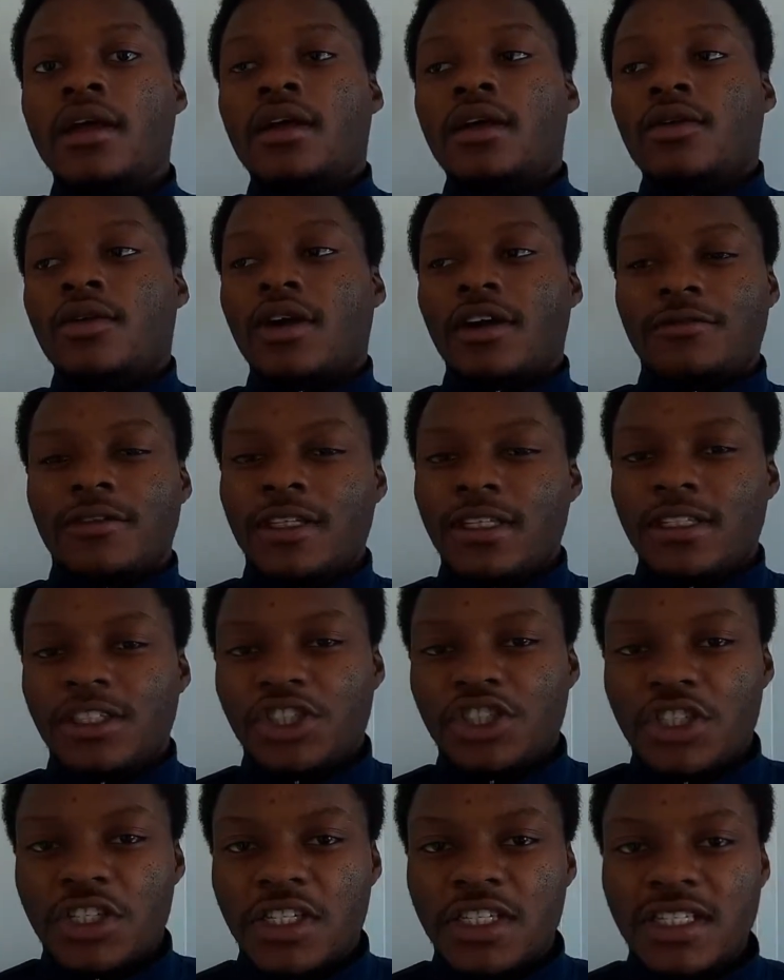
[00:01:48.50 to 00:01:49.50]
Rather than
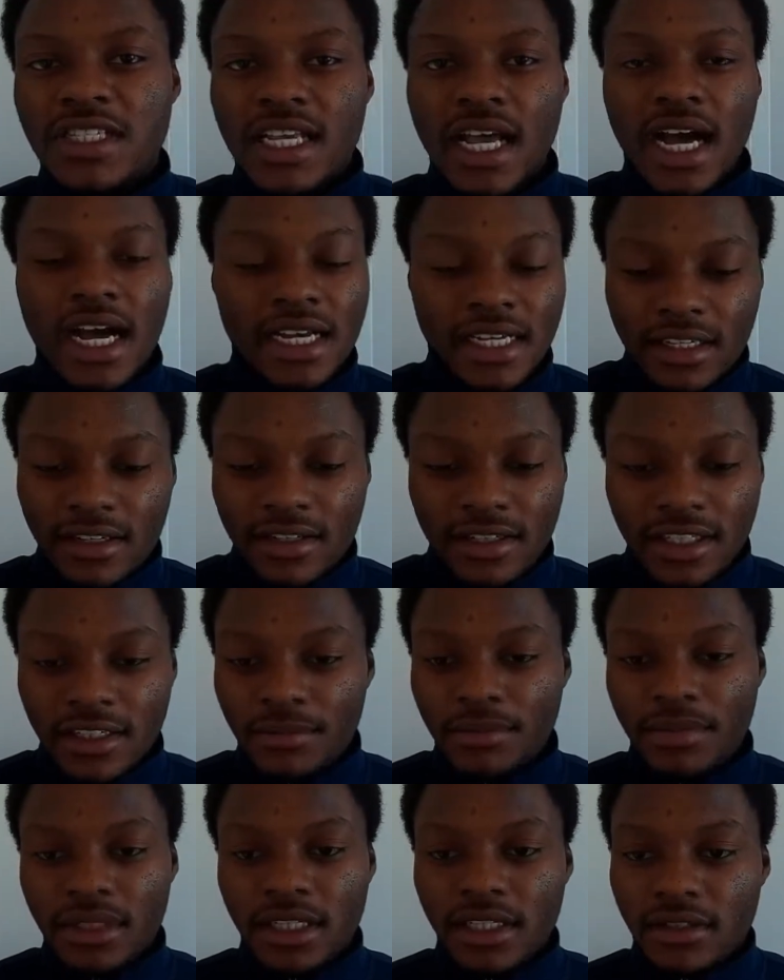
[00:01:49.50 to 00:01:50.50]
just scatting on a
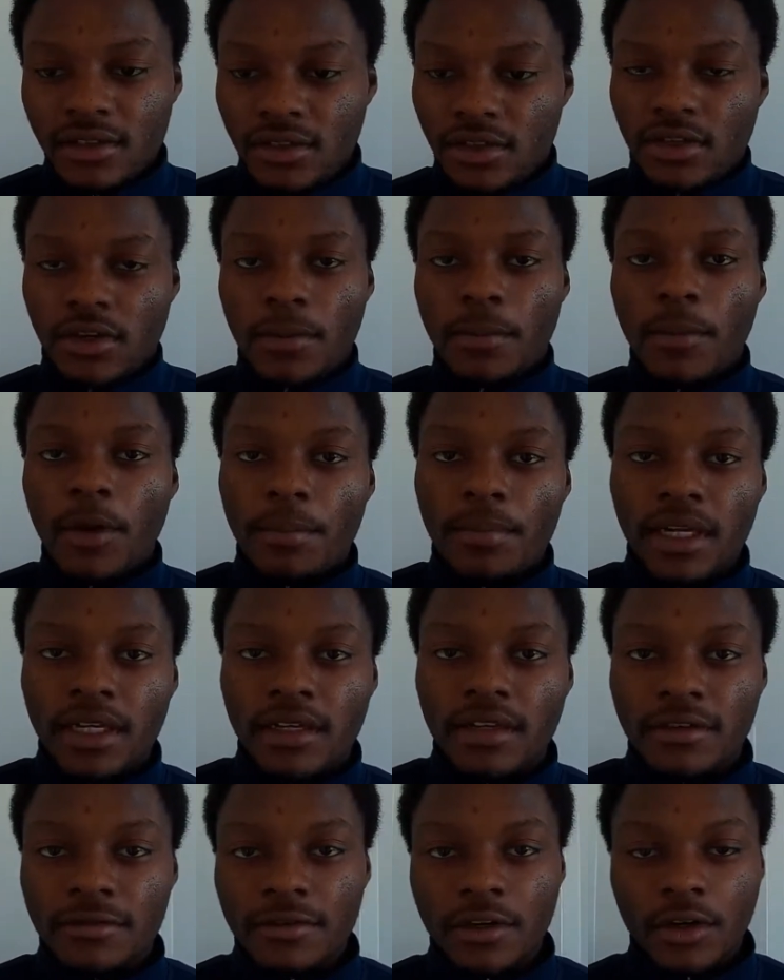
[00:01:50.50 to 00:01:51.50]
beat, mumbling
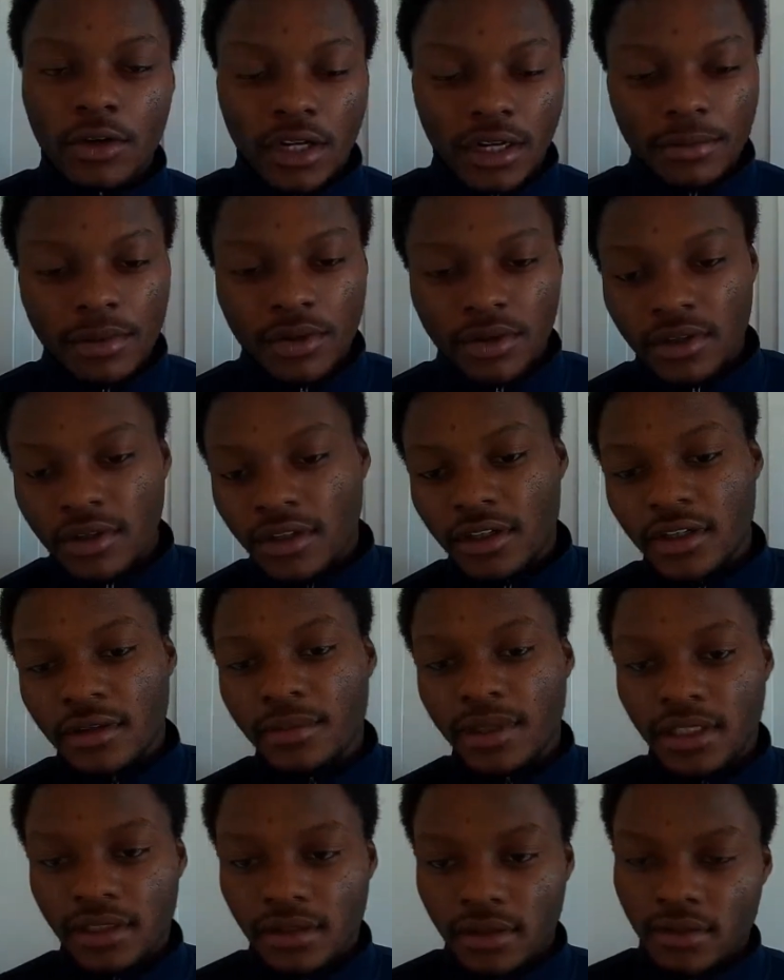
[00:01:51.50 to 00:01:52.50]
a flow, like putting on a
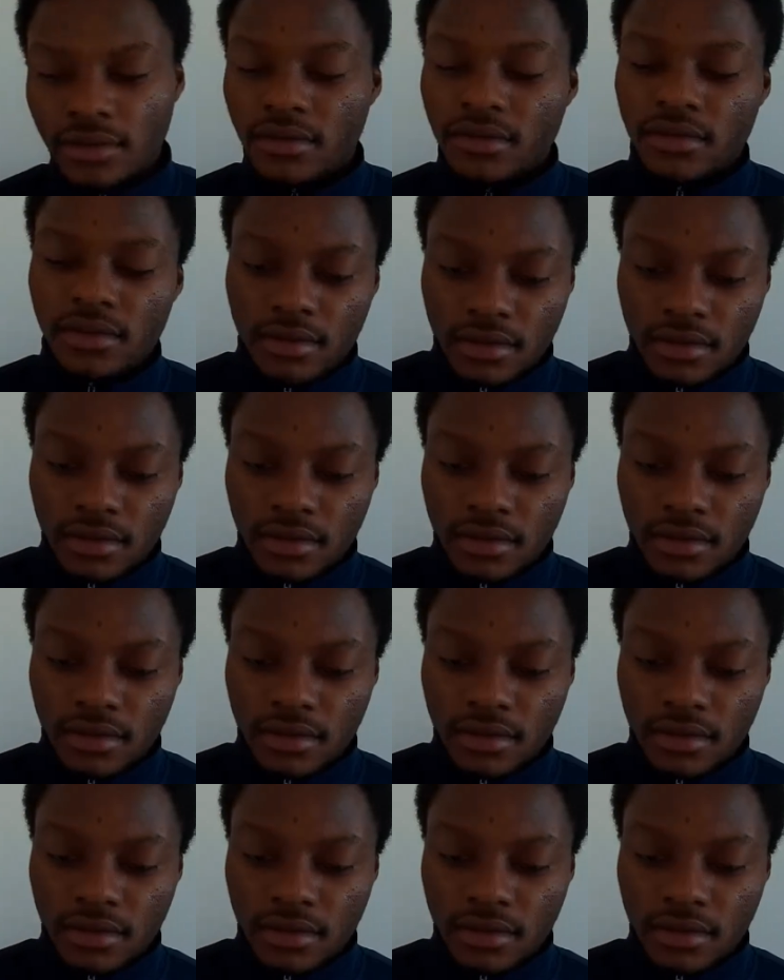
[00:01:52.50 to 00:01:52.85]
beat and going